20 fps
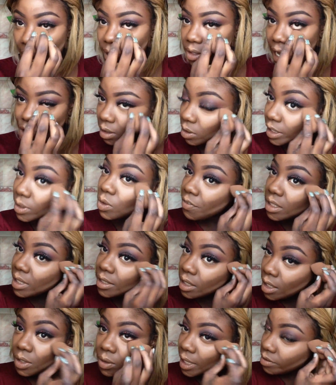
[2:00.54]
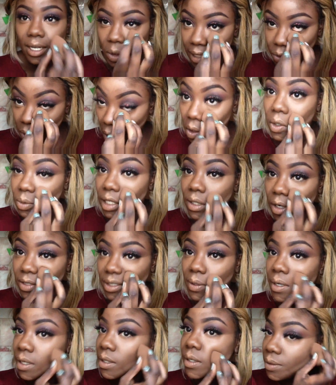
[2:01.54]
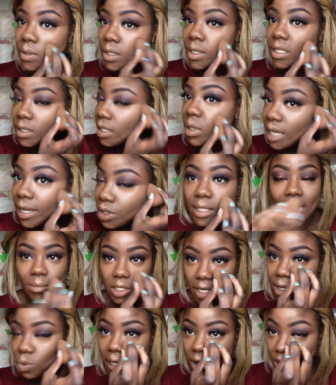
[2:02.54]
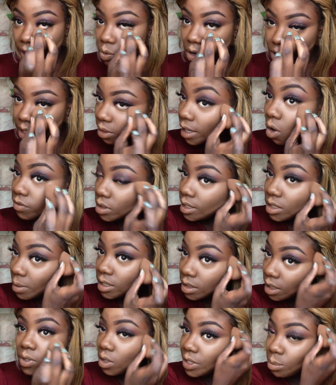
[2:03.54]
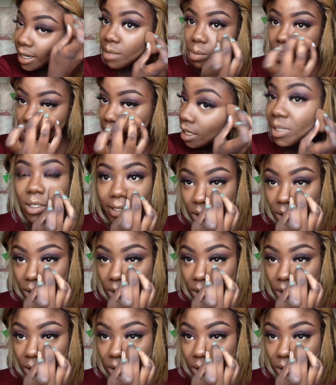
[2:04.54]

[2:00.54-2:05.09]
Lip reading: So for this part, you're going to take the tip of your beauty blender, and you're going to want to make sure it's